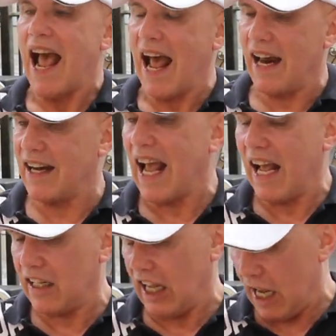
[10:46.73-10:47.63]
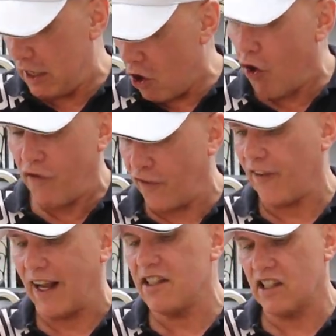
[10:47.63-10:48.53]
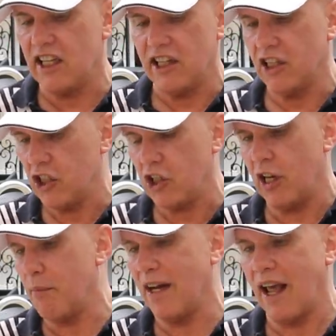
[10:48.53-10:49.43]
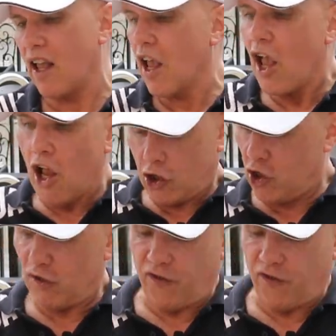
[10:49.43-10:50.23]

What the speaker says: And I'd, in other fights and in the gym and that, just